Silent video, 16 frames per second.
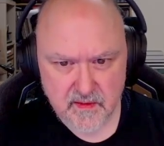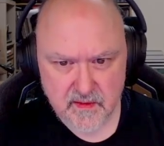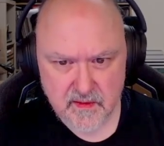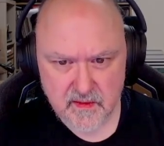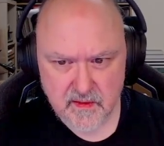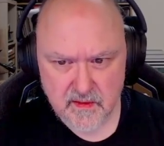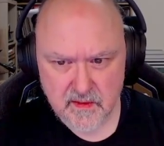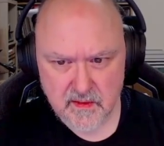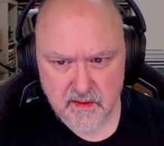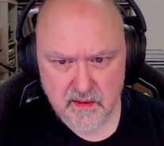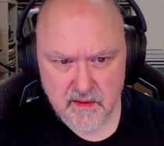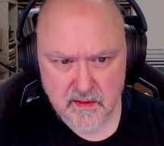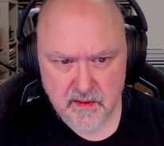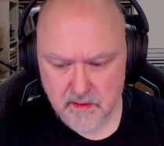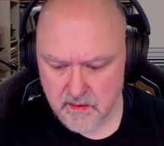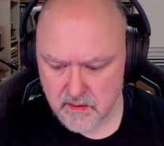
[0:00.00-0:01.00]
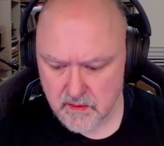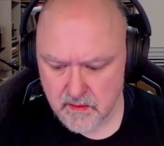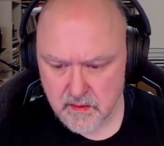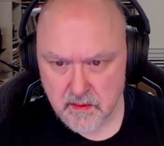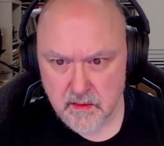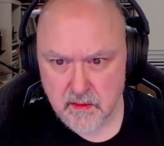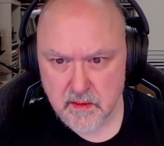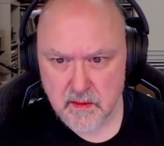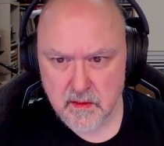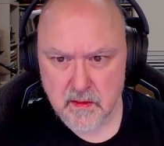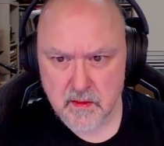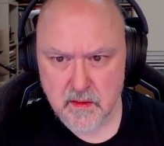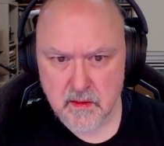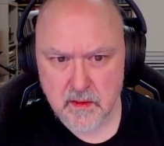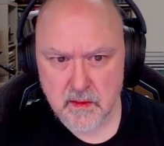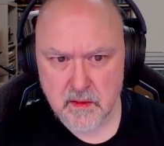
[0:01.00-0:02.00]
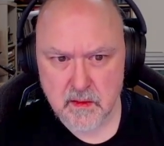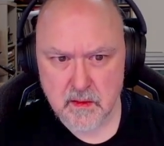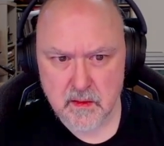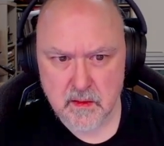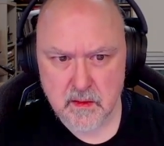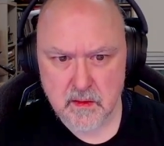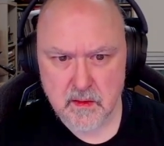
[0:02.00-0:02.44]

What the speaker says: [no speech]